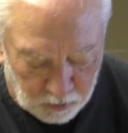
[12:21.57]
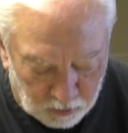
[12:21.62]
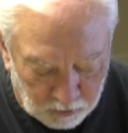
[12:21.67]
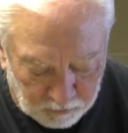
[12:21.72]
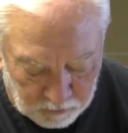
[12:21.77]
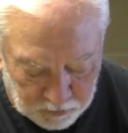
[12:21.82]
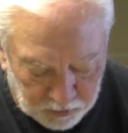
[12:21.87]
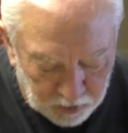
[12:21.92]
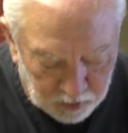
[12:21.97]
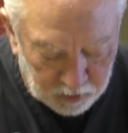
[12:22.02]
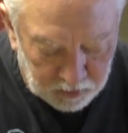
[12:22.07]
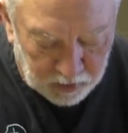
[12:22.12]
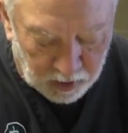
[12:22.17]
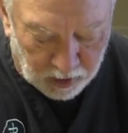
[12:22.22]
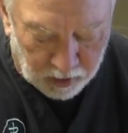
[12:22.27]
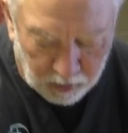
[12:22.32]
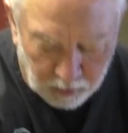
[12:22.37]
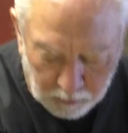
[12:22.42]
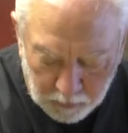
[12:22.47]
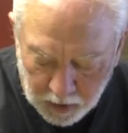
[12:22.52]
over the
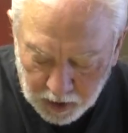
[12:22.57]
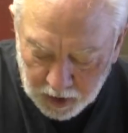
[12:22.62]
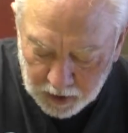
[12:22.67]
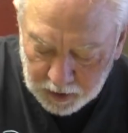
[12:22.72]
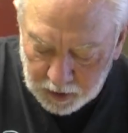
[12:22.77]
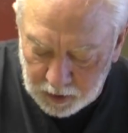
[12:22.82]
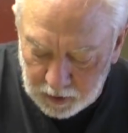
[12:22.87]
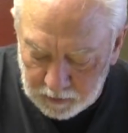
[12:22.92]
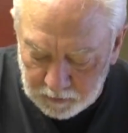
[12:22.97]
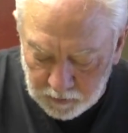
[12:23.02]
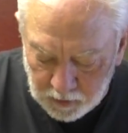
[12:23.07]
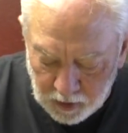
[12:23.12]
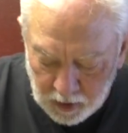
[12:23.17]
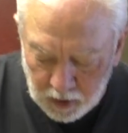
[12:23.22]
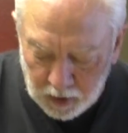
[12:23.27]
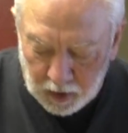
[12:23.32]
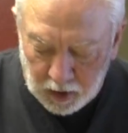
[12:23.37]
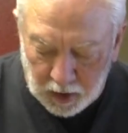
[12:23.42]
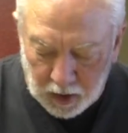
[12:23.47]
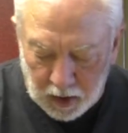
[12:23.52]
entire body.
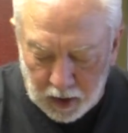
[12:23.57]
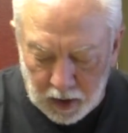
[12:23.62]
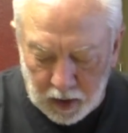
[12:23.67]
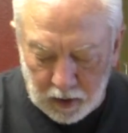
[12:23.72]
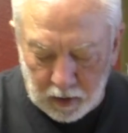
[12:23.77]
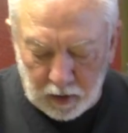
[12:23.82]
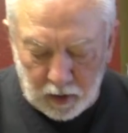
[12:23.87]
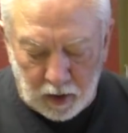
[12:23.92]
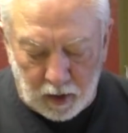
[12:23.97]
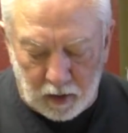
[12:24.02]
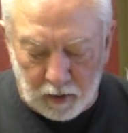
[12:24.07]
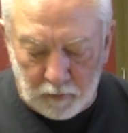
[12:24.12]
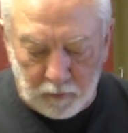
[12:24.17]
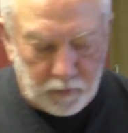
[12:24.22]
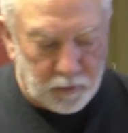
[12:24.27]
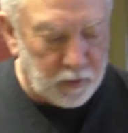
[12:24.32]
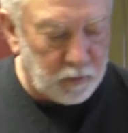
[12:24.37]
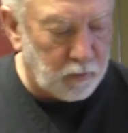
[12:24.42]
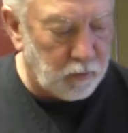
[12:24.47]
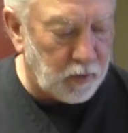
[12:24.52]
And
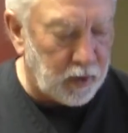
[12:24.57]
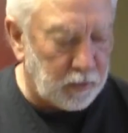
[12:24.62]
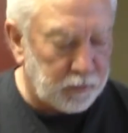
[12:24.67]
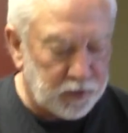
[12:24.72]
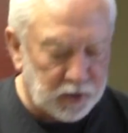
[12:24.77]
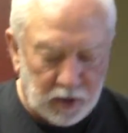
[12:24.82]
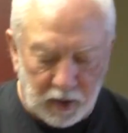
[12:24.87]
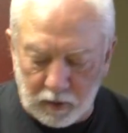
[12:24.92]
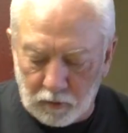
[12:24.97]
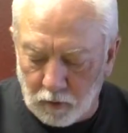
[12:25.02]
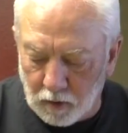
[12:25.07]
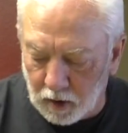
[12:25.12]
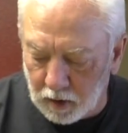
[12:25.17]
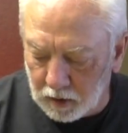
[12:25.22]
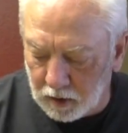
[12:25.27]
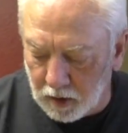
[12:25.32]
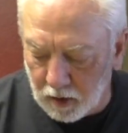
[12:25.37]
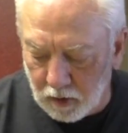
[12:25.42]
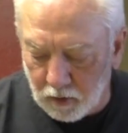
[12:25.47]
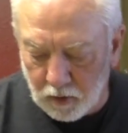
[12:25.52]
um, what I was saying a while
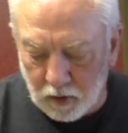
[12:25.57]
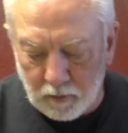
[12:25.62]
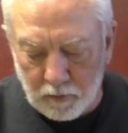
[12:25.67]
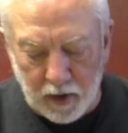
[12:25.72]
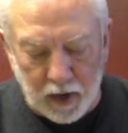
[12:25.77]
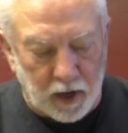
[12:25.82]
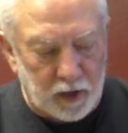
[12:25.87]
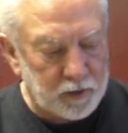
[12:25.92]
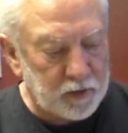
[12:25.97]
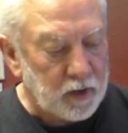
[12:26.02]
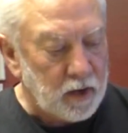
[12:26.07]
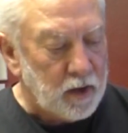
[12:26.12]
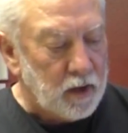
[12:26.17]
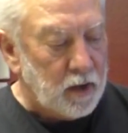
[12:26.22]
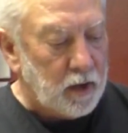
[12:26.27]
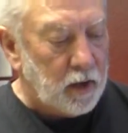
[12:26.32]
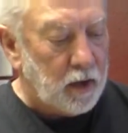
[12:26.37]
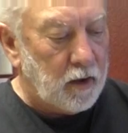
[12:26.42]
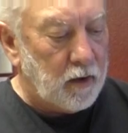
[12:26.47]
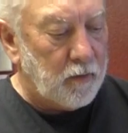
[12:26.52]
ago about
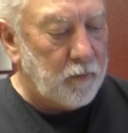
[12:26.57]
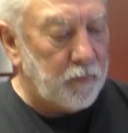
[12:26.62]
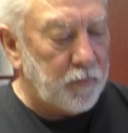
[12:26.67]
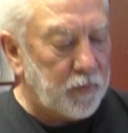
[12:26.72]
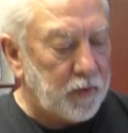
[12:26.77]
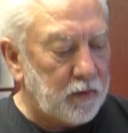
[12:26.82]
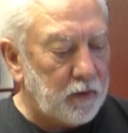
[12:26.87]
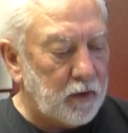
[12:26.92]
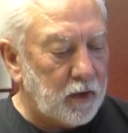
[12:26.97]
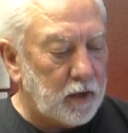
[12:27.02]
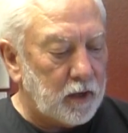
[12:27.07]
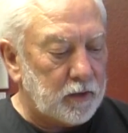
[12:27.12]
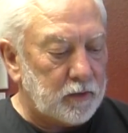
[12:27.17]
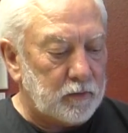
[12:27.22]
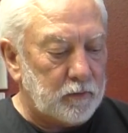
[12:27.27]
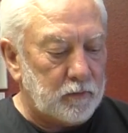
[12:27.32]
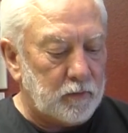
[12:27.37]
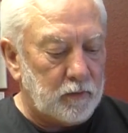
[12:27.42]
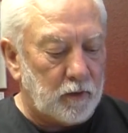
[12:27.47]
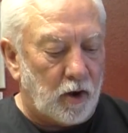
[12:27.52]
um, uh,
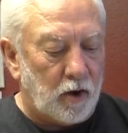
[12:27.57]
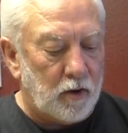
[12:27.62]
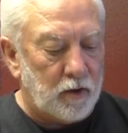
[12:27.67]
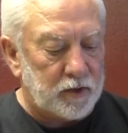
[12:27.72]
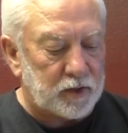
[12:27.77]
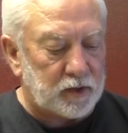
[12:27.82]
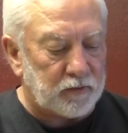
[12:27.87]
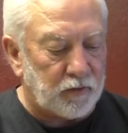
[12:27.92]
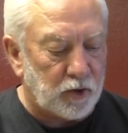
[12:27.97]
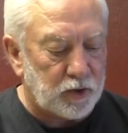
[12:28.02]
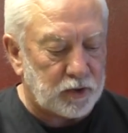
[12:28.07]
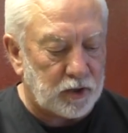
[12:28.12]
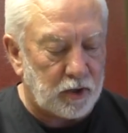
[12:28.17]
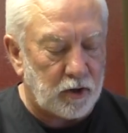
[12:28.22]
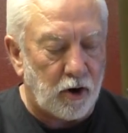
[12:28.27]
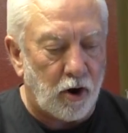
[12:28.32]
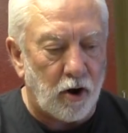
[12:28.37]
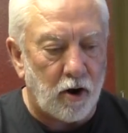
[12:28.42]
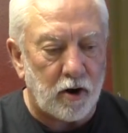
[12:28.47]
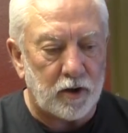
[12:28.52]
as far as
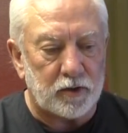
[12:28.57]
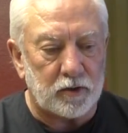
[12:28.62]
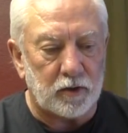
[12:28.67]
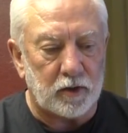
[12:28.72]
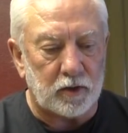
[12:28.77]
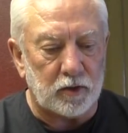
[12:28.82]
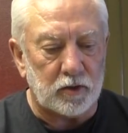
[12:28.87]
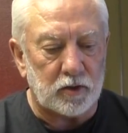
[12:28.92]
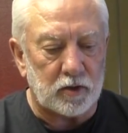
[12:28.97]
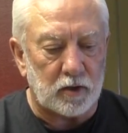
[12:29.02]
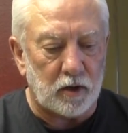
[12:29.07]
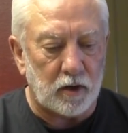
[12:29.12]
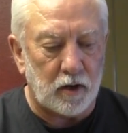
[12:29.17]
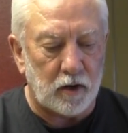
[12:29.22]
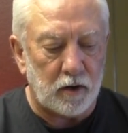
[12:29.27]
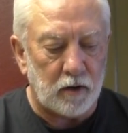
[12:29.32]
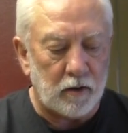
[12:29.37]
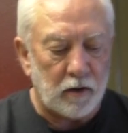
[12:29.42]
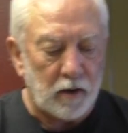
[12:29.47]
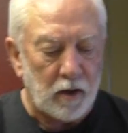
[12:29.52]
their hearts are
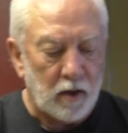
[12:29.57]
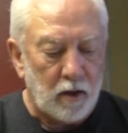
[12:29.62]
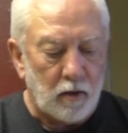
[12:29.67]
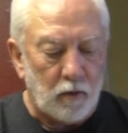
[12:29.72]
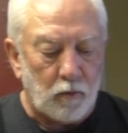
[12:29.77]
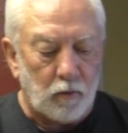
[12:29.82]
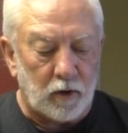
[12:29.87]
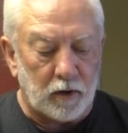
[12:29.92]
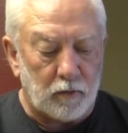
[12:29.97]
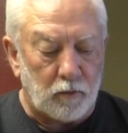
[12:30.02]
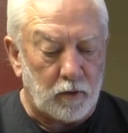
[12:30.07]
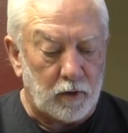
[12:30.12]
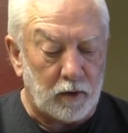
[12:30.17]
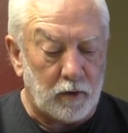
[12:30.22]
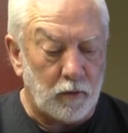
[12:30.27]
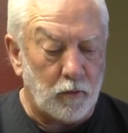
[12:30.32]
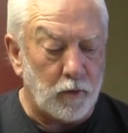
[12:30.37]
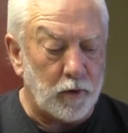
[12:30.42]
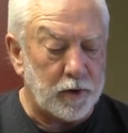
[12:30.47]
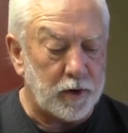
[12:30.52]
concerned, what what
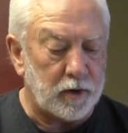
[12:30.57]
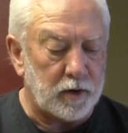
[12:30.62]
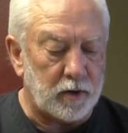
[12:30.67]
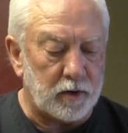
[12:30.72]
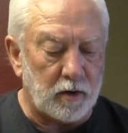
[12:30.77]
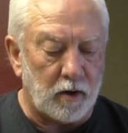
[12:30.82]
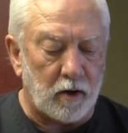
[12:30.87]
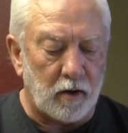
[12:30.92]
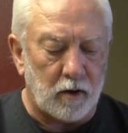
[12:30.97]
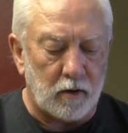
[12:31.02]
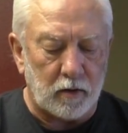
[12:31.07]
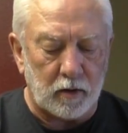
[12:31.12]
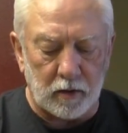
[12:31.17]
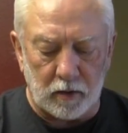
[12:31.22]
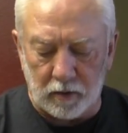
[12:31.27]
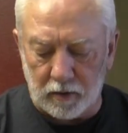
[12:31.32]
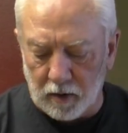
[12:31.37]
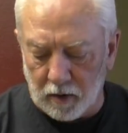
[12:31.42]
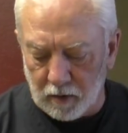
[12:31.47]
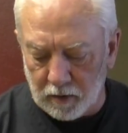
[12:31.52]
you want in a dog,
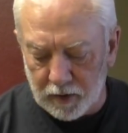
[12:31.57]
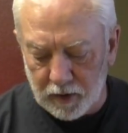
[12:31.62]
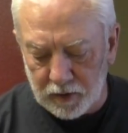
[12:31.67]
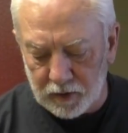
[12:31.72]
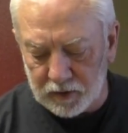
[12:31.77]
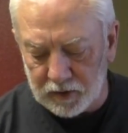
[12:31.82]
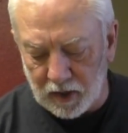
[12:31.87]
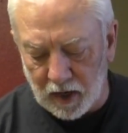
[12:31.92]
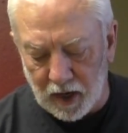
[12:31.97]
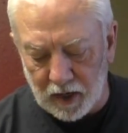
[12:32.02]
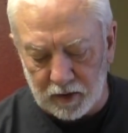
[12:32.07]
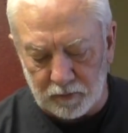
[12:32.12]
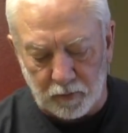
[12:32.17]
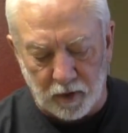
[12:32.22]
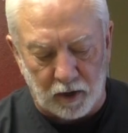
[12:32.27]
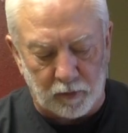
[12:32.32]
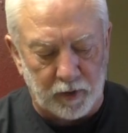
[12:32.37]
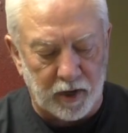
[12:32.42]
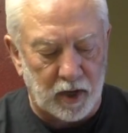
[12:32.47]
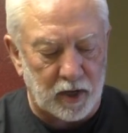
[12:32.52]
and a dog his size
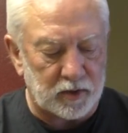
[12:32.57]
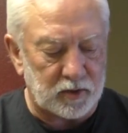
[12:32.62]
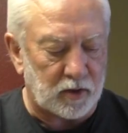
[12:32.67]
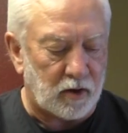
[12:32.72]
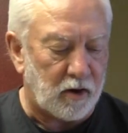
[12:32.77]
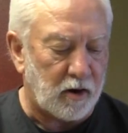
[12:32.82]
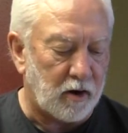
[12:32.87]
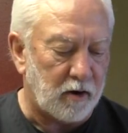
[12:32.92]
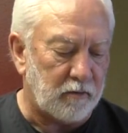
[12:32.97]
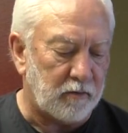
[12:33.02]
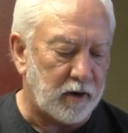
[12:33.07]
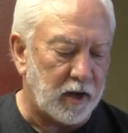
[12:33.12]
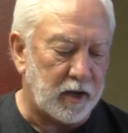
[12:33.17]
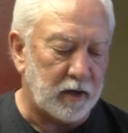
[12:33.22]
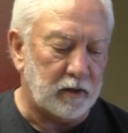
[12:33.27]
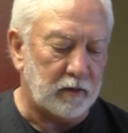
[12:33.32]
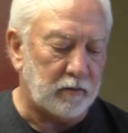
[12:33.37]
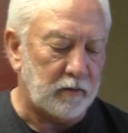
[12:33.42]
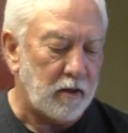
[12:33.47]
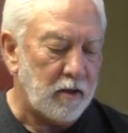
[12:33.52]
probably has a heart
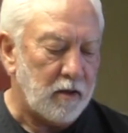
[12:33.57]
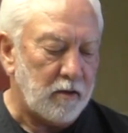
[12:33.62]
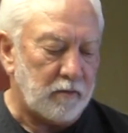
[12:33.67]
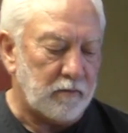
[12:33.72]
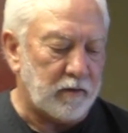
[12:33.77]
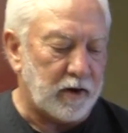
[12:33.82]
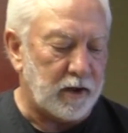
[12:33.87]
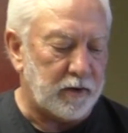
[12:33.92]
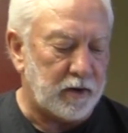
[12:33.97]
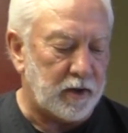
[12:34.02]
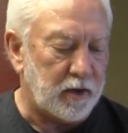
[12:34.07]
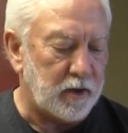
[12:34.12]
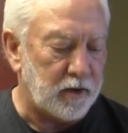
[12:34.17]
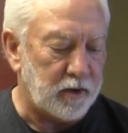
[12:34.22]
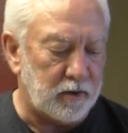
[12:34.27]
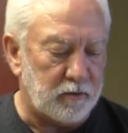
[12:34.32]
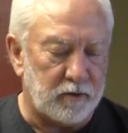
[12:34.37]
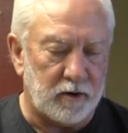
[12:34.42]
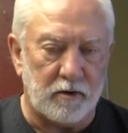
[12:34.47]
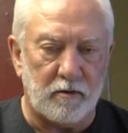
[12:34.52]
rate around
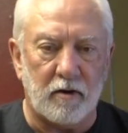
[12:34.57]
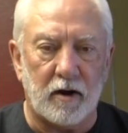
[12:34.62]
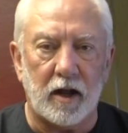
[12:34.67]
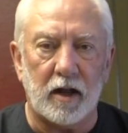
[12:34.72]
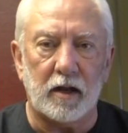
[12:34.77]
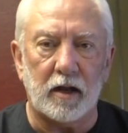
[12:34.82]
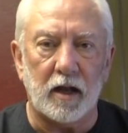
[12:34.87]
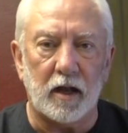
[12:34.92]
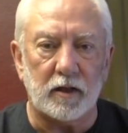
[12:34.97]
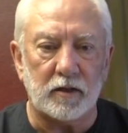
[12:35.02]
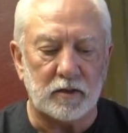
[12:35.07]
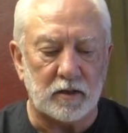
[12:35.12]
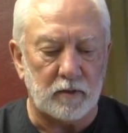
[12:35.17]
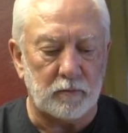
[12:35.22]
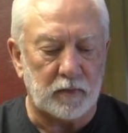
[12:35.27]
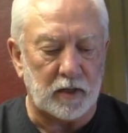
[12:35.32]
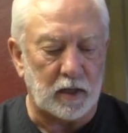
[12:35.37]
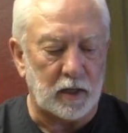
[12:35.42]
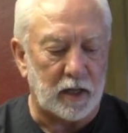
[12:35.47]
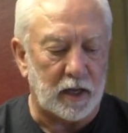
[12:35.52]
100 right now,
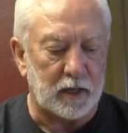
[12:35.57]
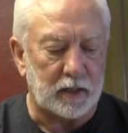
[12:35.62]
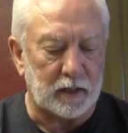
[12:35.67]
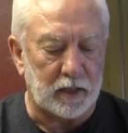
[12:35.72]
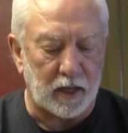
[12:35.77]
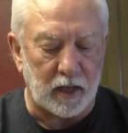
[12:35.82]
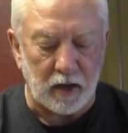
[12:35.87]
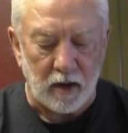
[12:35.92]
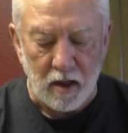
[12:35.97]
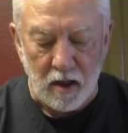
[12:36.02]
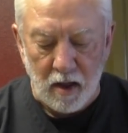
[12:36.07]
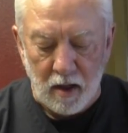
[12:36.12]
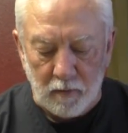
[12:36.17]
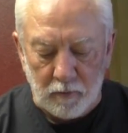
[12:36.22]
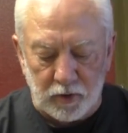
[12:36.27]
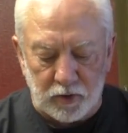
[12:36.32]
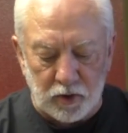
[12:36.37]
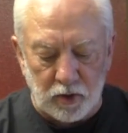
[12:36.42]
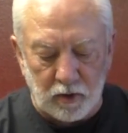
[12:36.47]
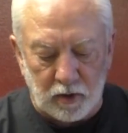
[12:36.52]
something like that.
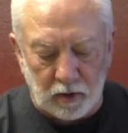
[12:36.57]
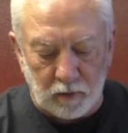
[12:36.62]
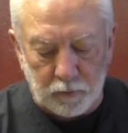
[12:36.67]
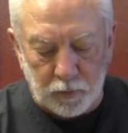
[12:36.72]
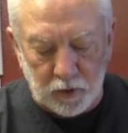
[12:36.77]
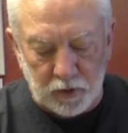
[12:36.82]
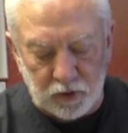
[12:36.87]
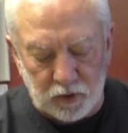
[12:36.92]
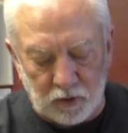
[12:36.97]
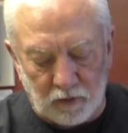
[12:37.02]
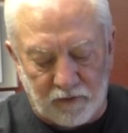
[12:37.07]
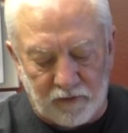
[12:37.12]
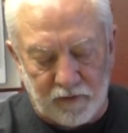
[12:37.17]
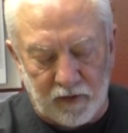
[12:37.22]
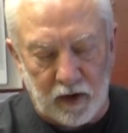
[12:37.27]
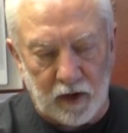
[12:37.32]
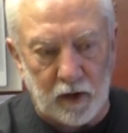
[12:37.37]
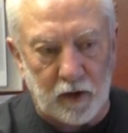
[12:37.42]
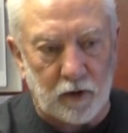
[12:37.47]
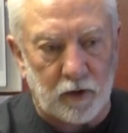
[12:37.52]
But you can put your
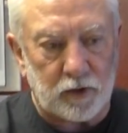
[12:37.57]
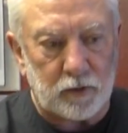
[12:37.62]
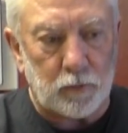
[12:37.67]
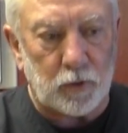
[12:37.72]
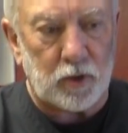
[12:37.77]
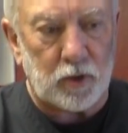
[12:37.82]
fingers